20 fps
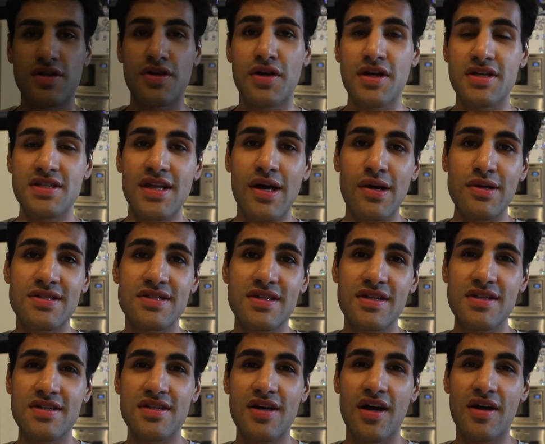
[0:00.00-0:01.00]
guys, now it's
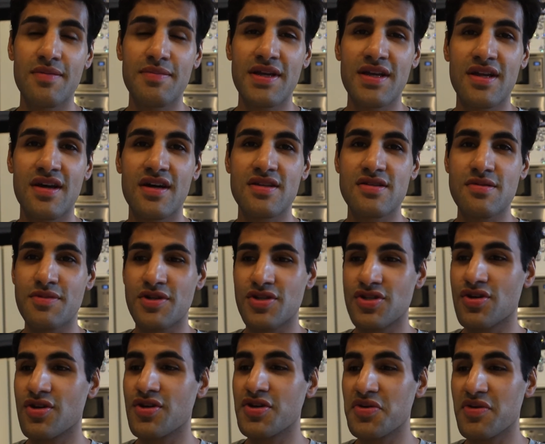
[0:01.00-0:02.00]
dinner time, and guys, I'm going to
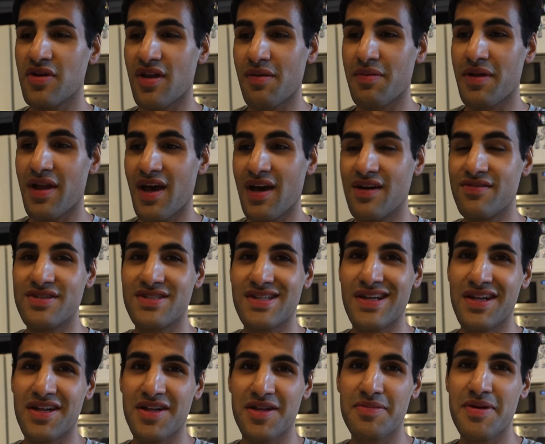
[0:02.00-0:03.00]
show you what I'm going to have. It's a
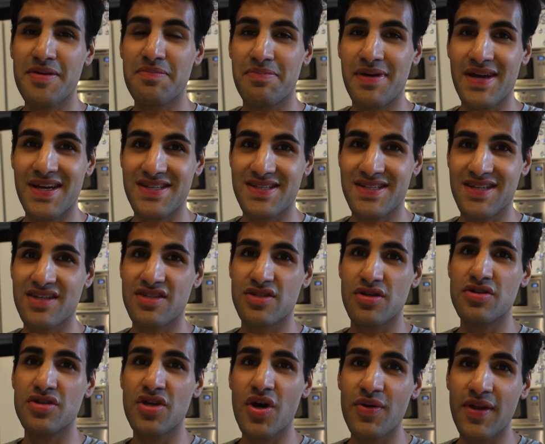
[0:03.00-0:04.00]
little bit basic,
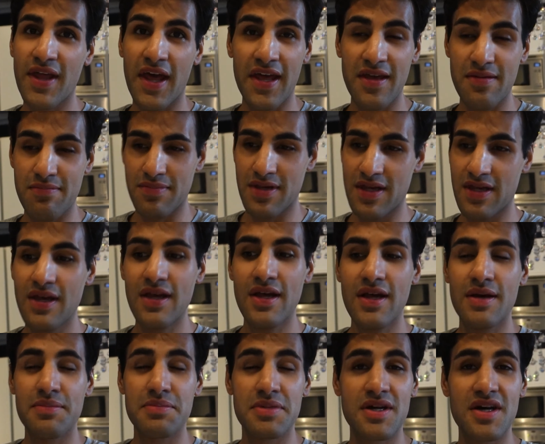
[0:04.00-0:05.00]
so don't hate me.
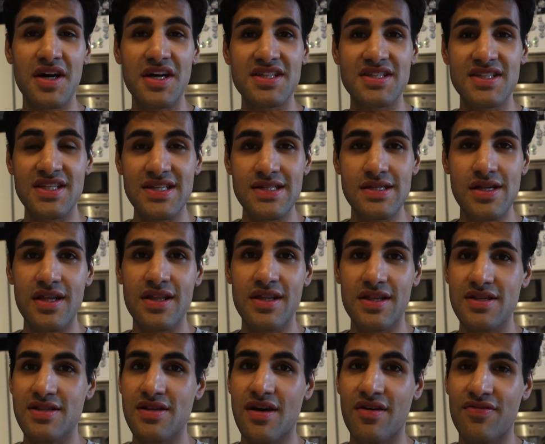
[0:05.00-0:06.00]
But guys, things like
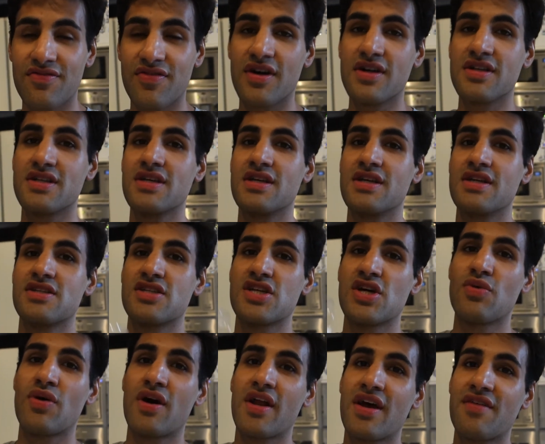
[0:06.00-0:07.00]
this are fine to eat.
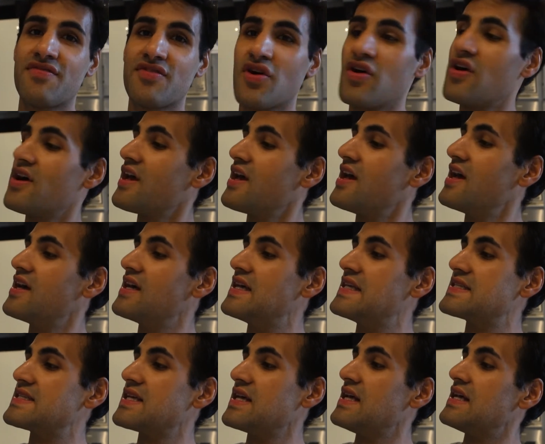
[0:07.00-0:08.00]
So what I've got here
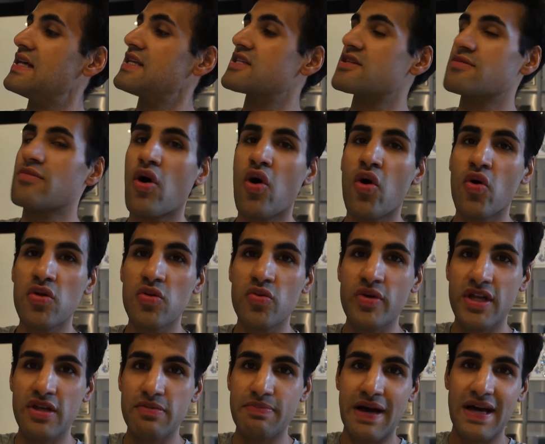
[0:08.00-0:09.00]
is some whole
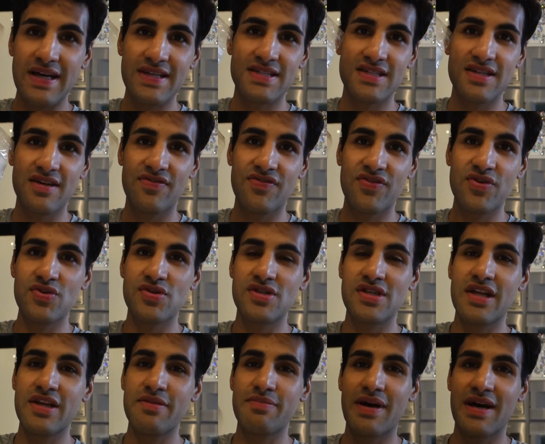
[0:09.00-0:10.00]
wheat pasta,
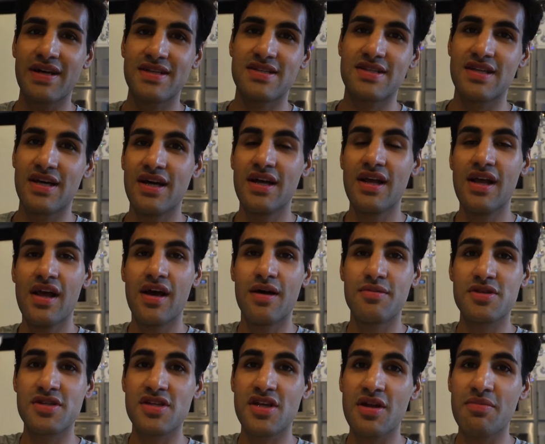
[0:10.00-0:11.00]
fusilli pasta. I'm
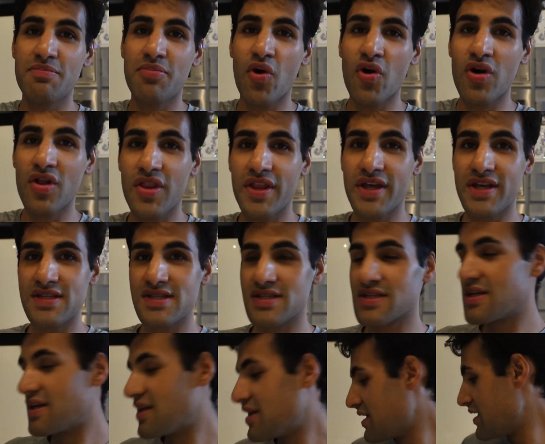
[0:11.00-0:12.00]
just going to boil this,
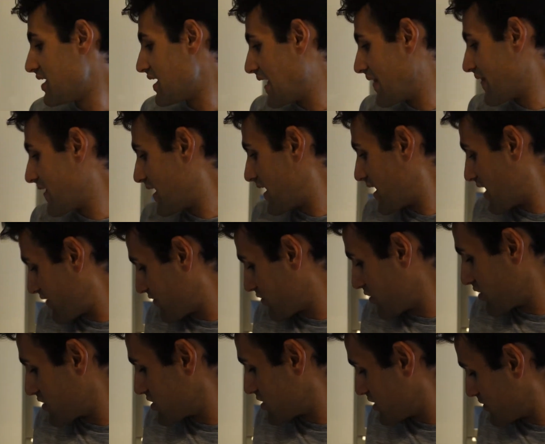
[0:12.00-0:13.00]
and then I've
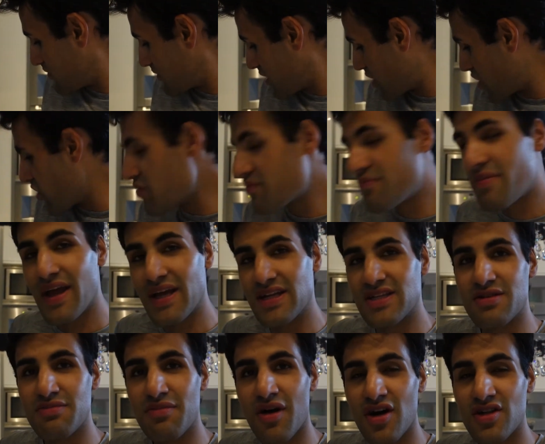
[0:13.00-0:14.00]
got some homemade
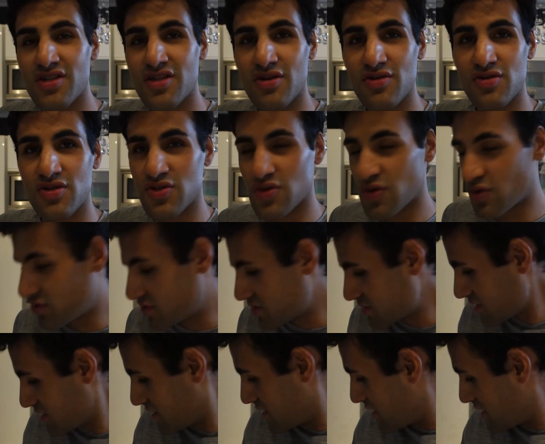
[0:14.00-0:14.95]
tomato sauce.